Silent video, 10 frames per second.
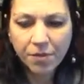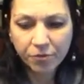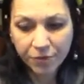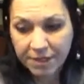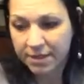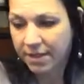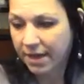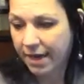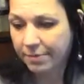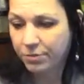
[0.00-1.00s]
the reason that
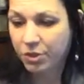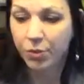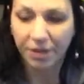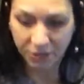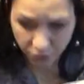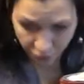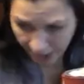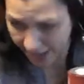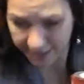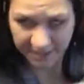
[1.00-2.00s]
I'm doing this
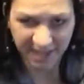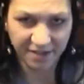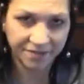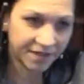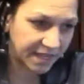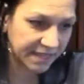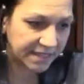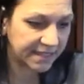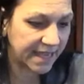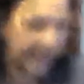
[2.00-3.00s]
red instead of a
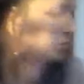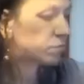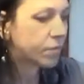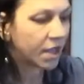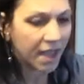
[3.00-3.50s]
nice tan.